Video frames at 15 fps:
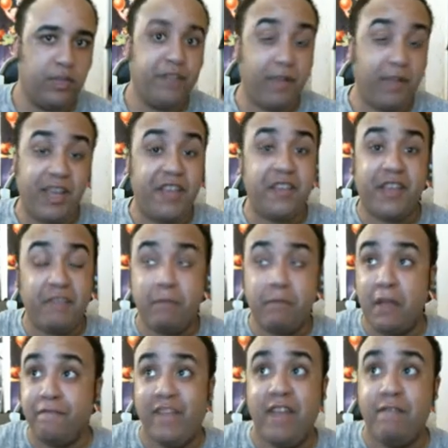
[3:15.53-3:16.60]
He's my
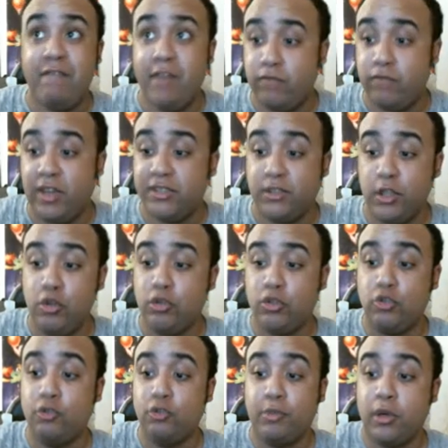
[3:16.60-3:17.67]
favorite wrestling
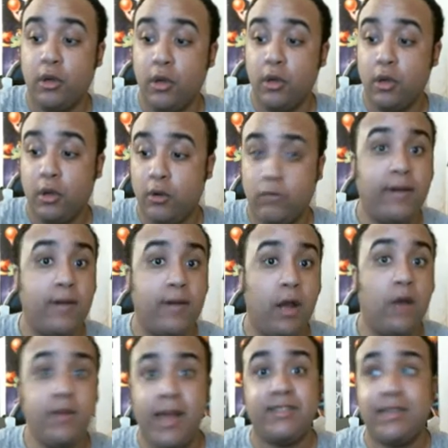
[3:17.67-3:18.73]
YouTuber right now.
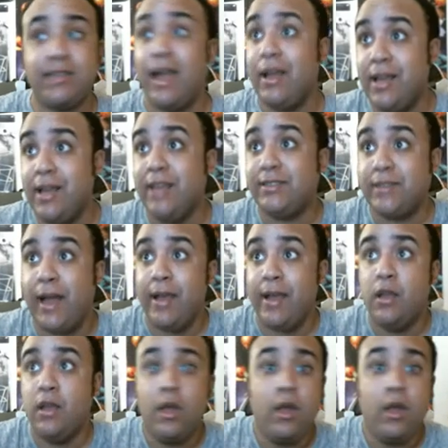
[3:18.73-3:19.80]
Yes, I
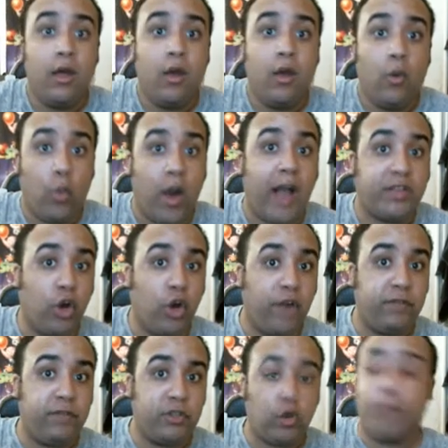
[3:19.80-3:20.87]
watch Off
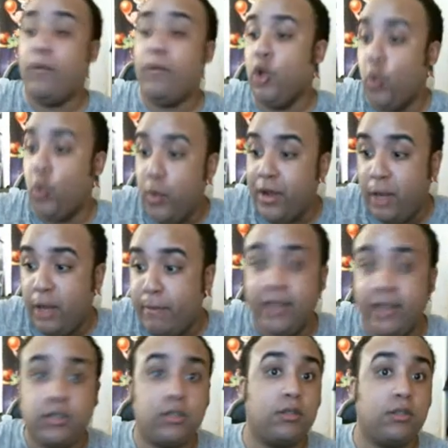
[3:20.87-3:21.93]
the Script on a weekly
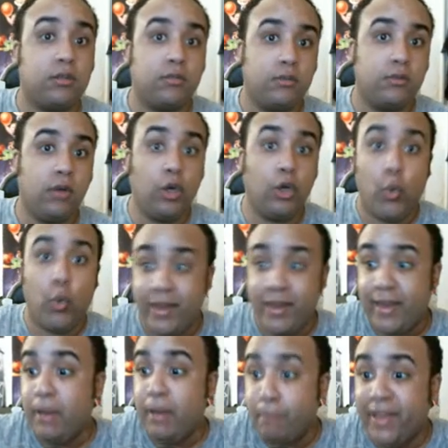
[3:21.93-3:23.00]
basis. On a
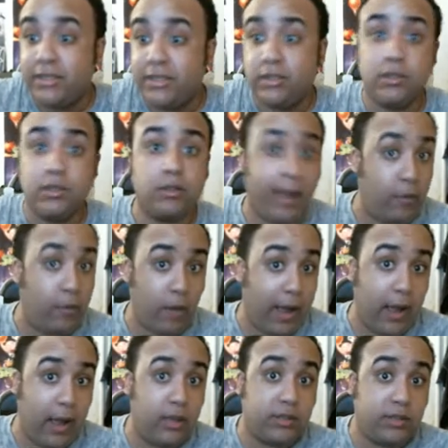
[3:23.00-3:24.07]
weekend basis.
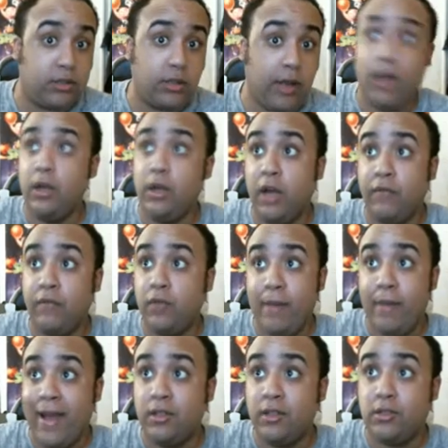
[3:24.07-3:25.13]
Listen, I love the
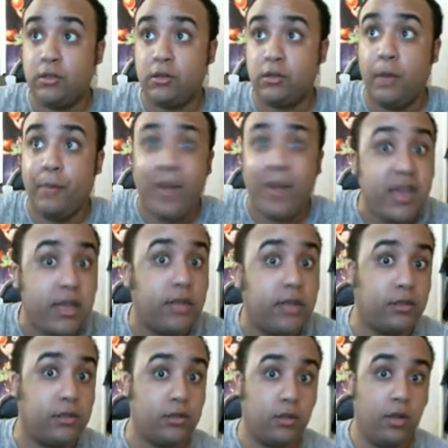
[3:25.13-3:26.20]
man's
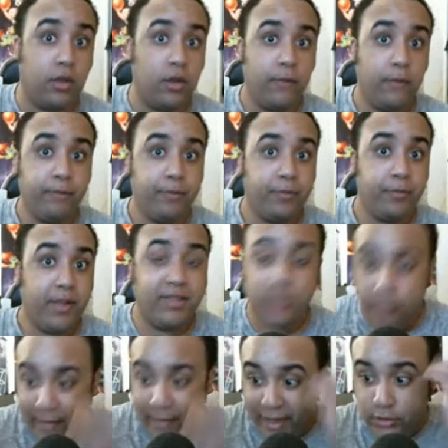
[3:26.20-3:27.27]
opinions. He's a
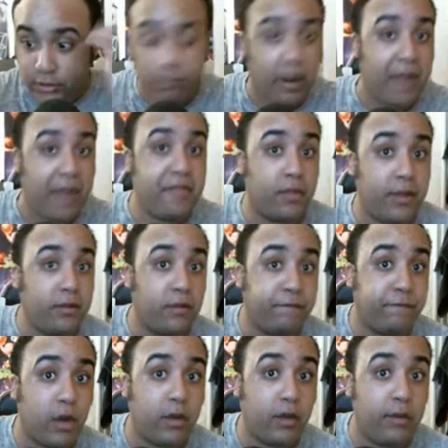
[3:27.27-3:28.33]
mastermind in the
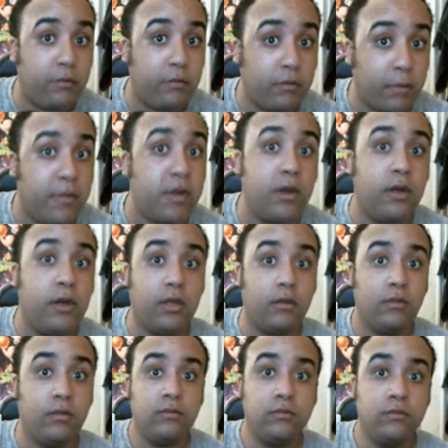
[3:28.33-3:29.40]
fucking community.
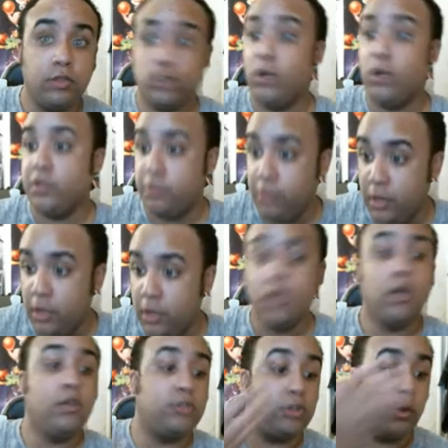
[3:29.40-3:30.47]
So is me,
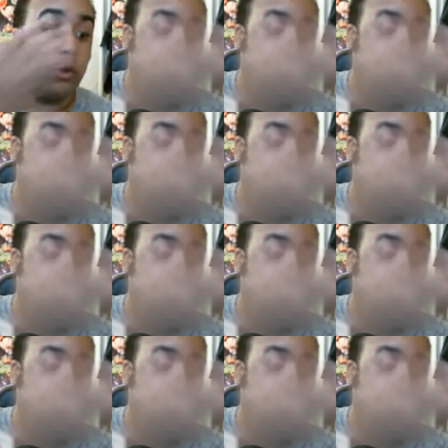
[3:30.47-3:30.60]
so is